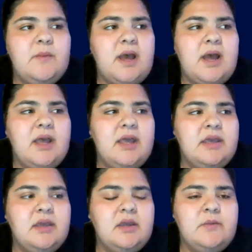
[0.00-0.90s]

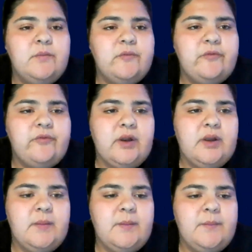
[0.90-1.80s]
I come
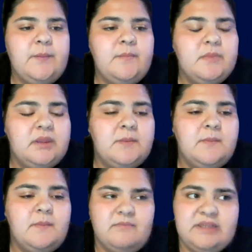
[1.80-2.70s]
from the
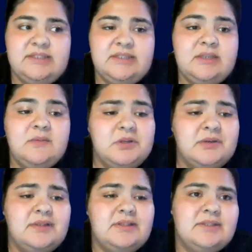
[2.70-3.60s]
Mexican
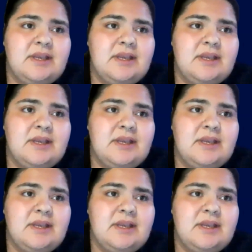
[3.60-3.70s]
immigrants.